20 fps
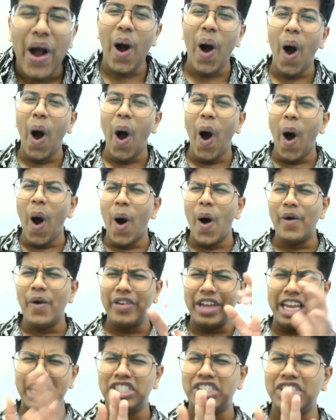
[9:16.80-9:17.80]
Oh,
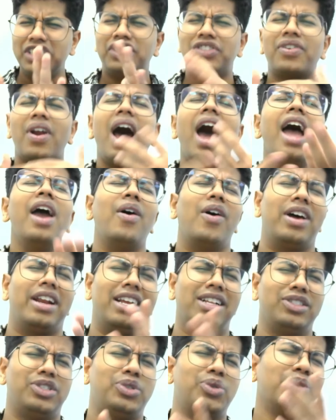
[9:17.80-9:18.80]
we can just try, or
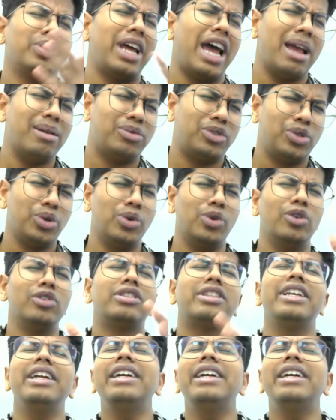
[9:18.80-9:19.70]
else 2 times 2,